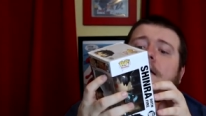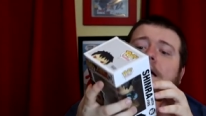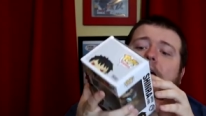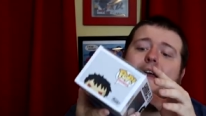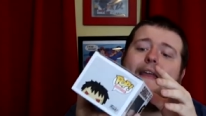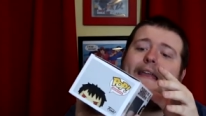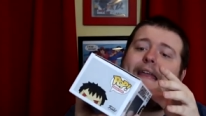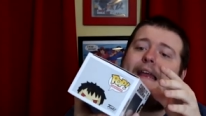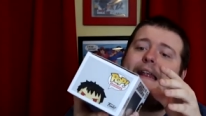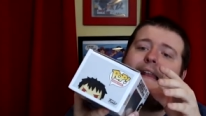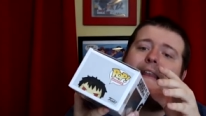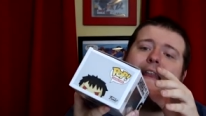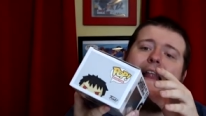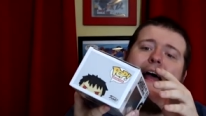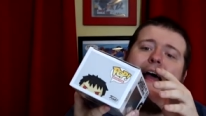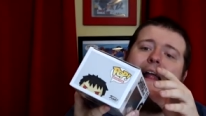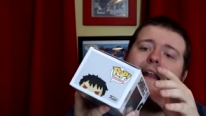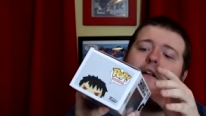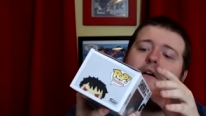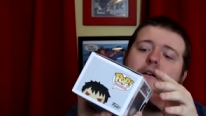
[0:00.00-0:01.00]
Again,
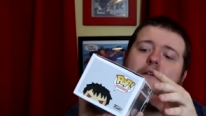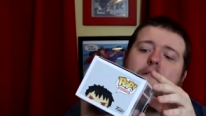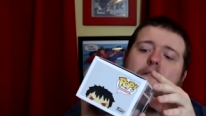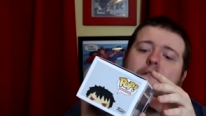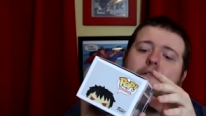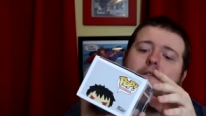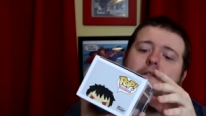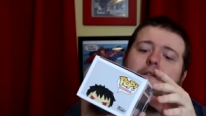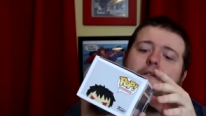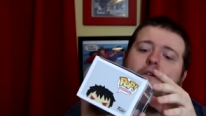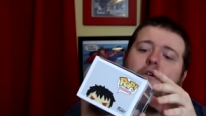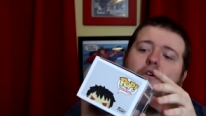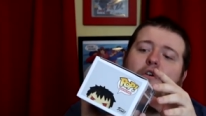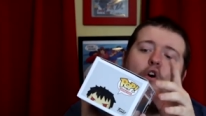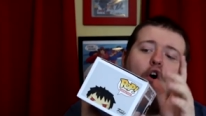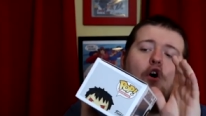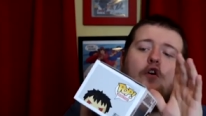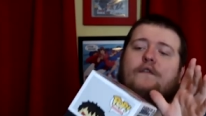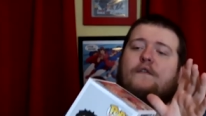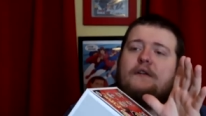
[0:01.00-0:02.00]
not
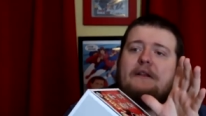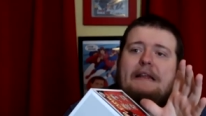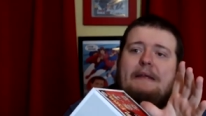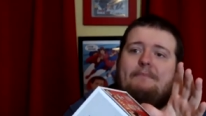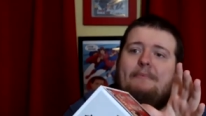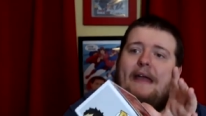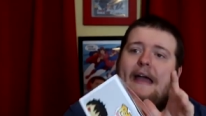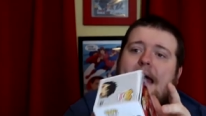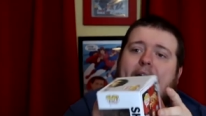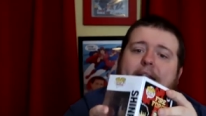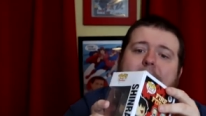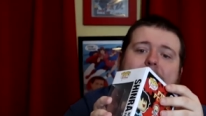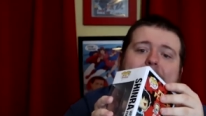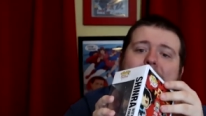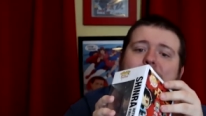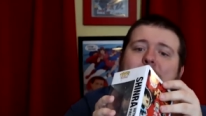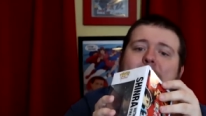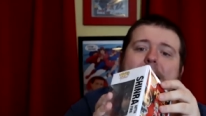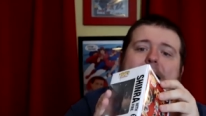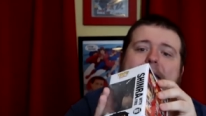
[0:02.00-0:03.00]
overly bad.
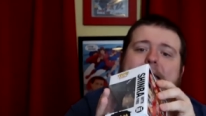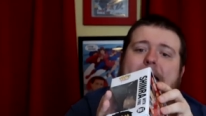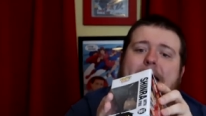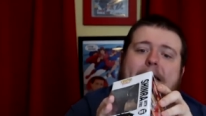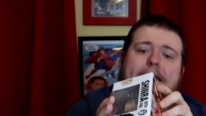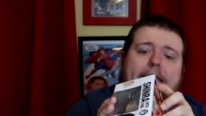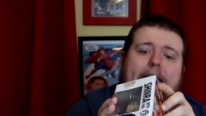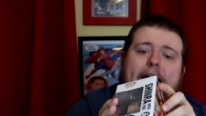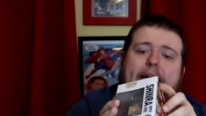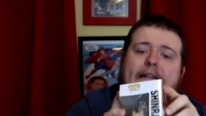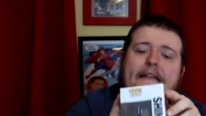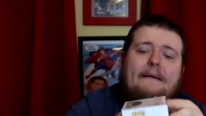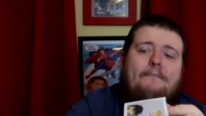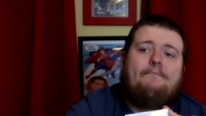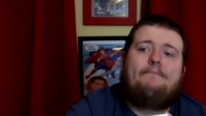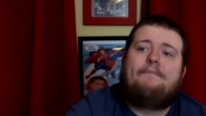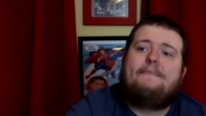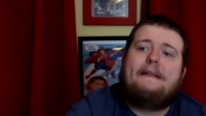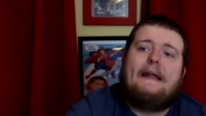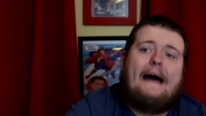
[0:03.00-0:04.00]
That might deduct a
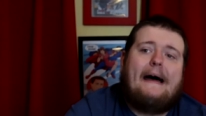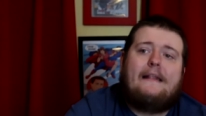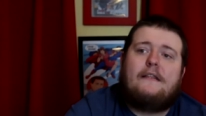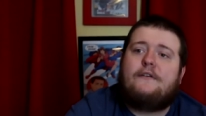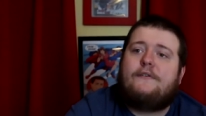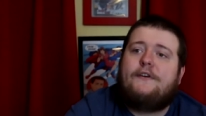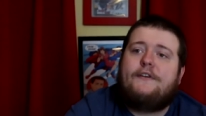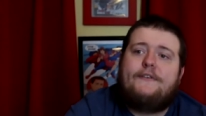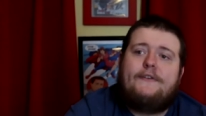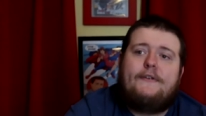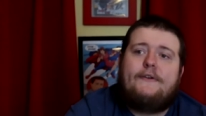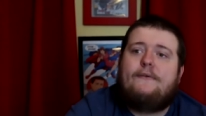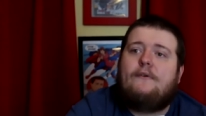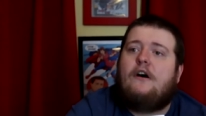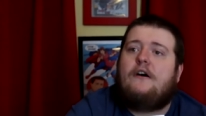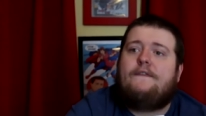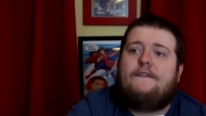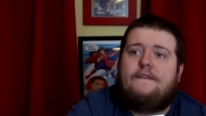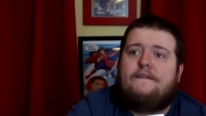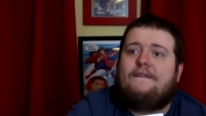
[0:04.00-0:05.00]
dollar or two
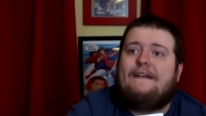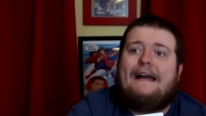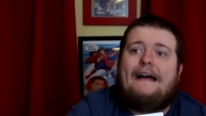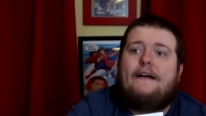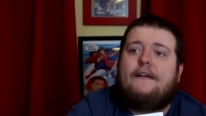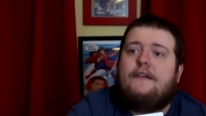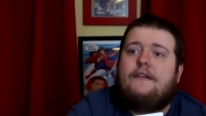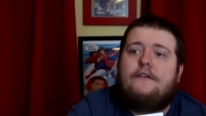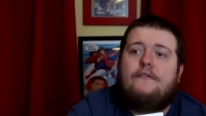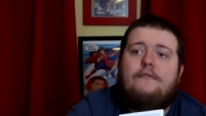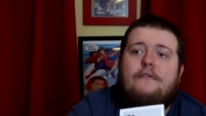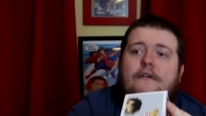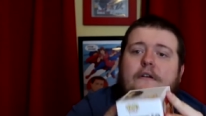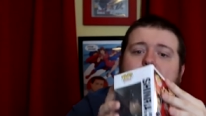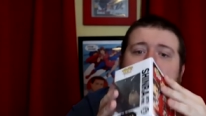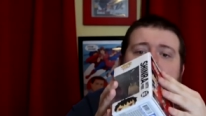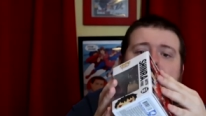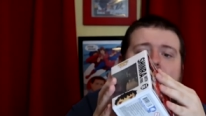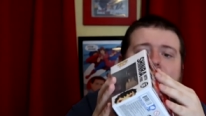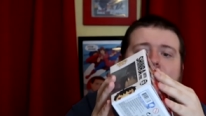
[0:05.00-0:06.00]
off of value,
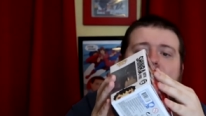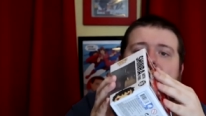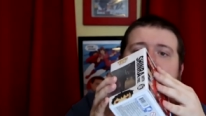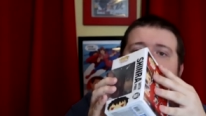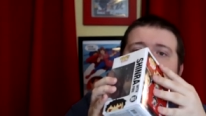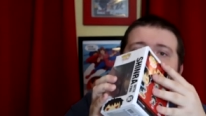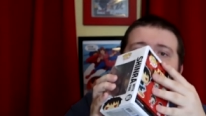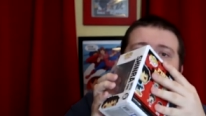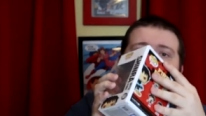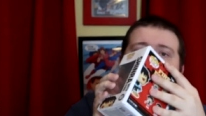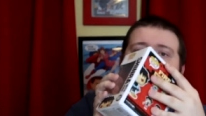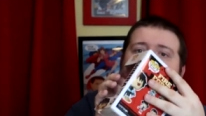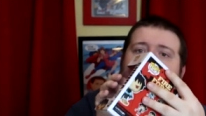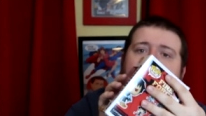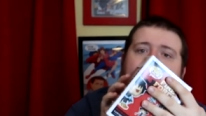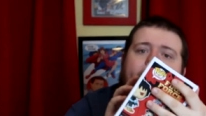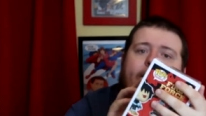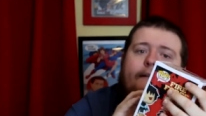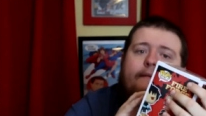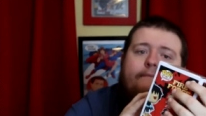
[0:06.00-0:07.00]
but even
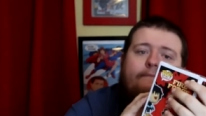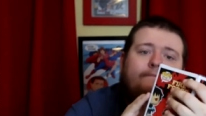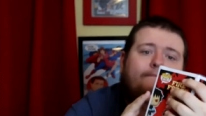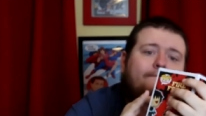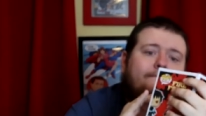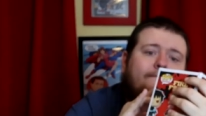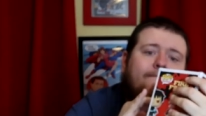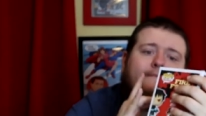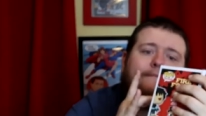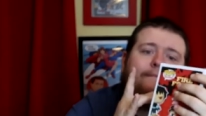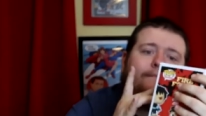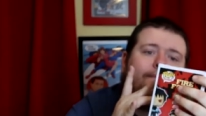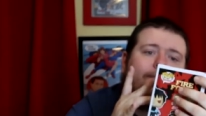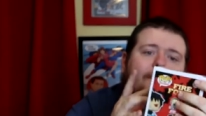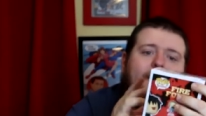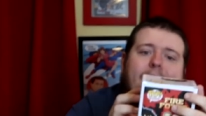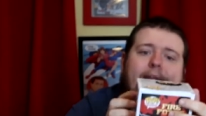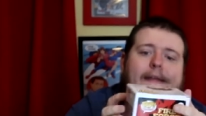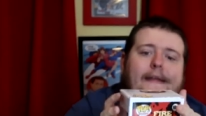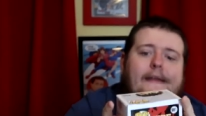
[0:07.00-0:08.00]
then,
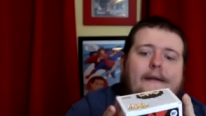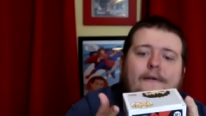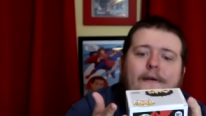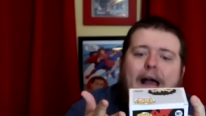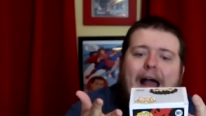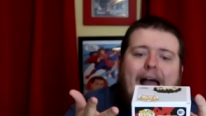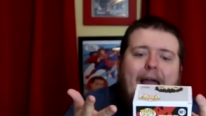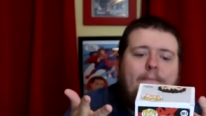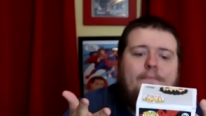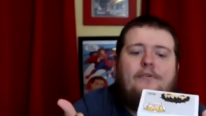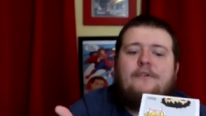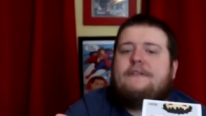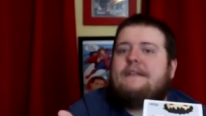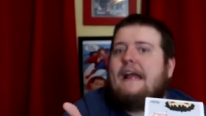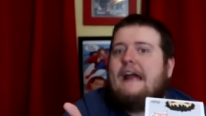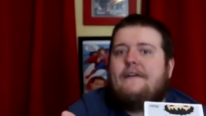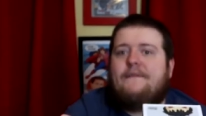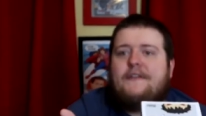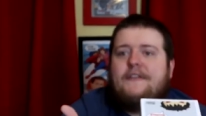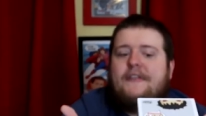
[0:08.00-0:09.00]
I put
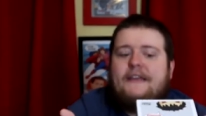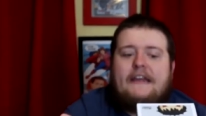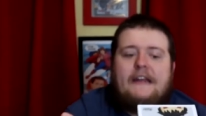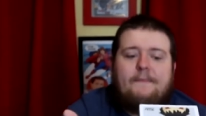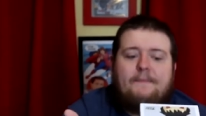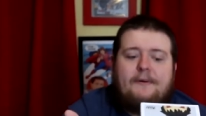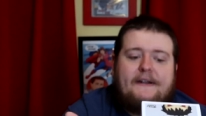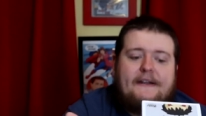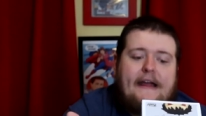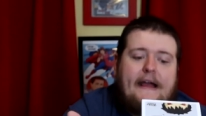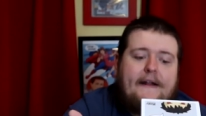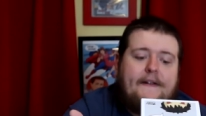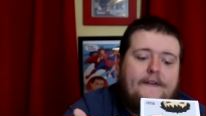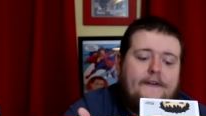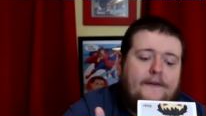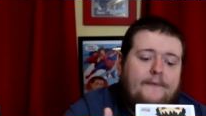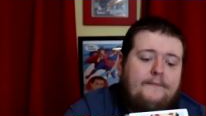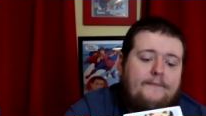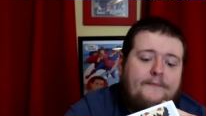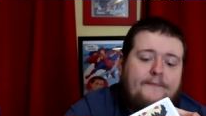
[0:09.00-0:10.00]
everything in a
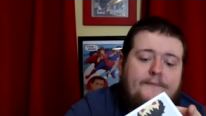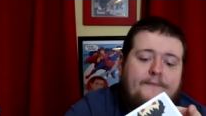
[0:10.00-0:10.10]
protector,